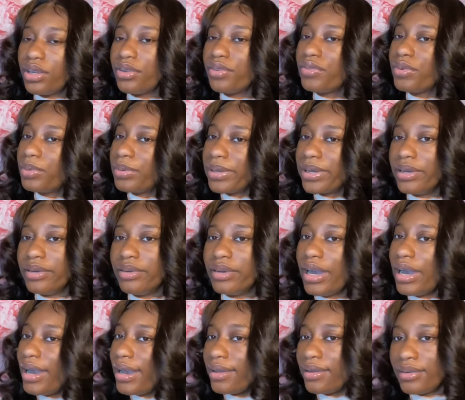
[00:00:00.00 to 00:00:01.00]
from Go.
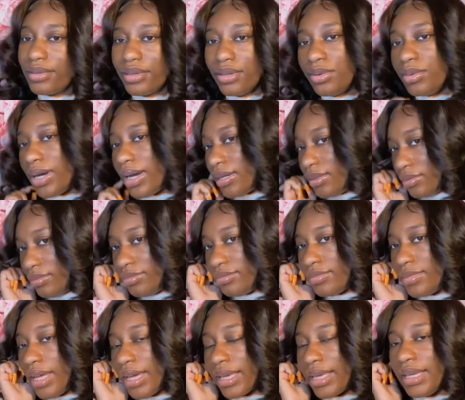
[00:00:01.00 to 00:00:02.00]
I don't know why.
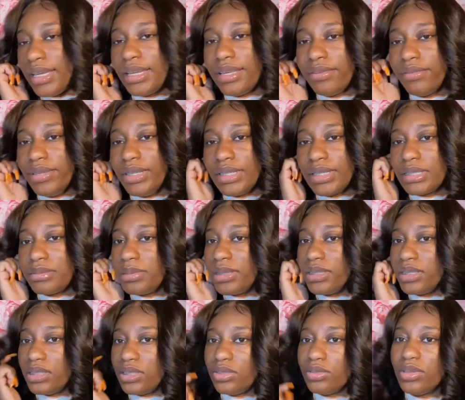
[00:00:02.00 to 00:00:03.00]
I can't even
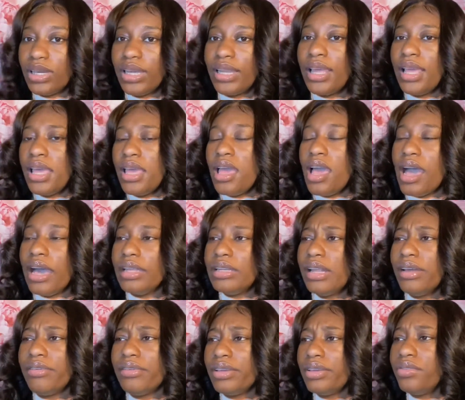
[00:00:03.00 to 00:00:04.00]
explain to you. And I
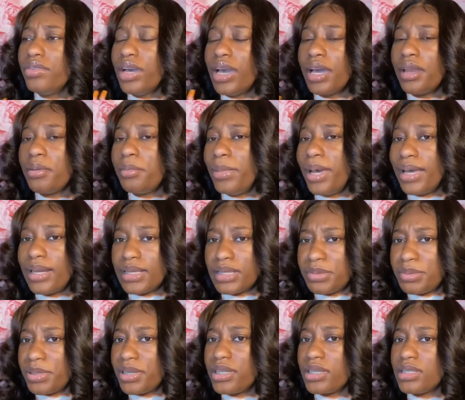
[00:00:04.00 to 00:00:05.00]
never even had a bad
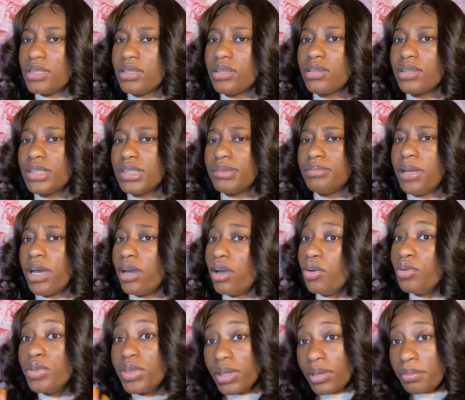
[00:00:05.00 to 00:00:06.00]
experience, because my
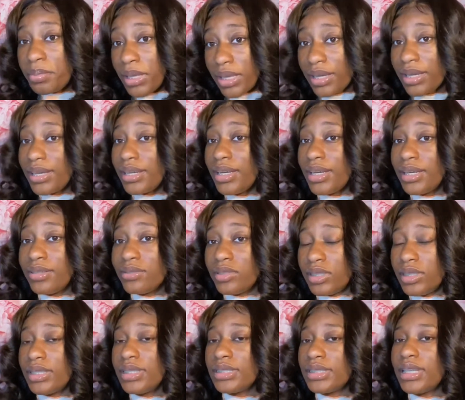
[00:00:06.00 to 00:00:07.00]
only pair of
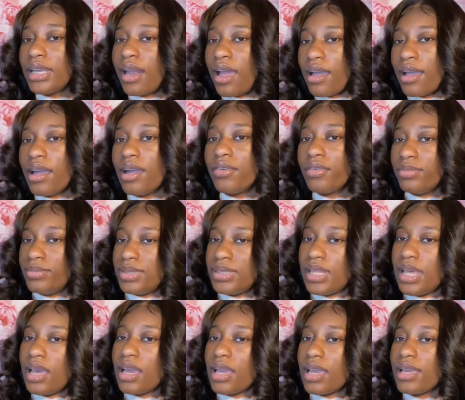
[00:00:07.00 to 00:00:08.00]
sneakers that I got from
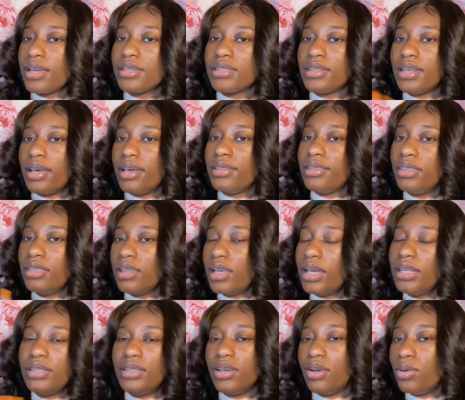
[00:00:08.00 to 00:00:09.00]
StockX, I
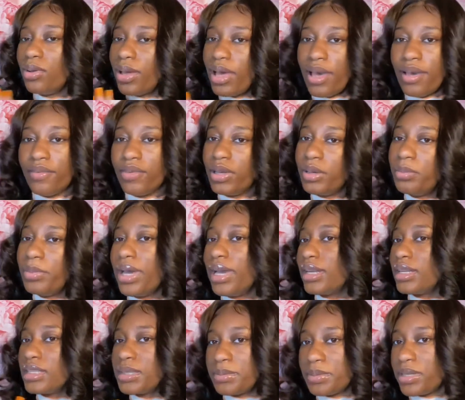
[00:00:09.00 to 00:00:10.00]
don't have a bad
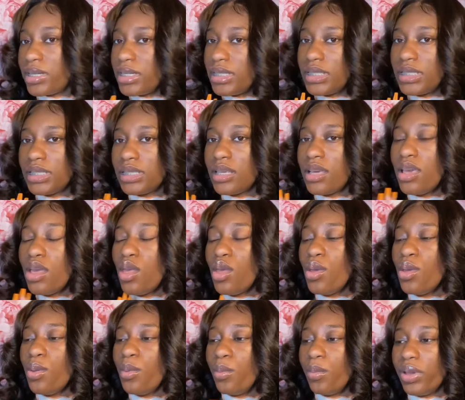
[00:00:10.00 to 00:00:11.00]
experience
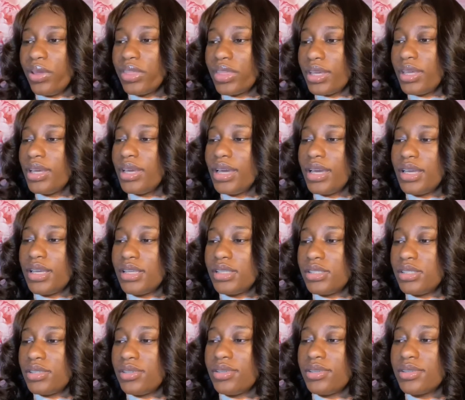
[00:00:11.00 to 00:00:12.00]
with it.
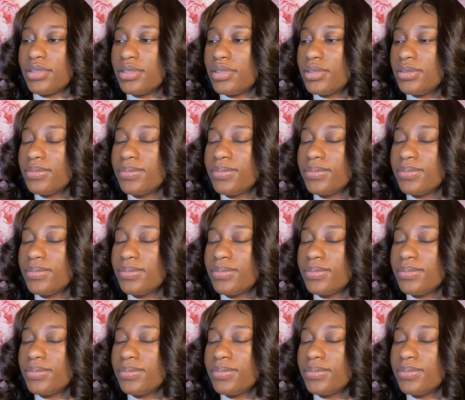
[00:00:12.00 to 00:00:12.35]
It's just,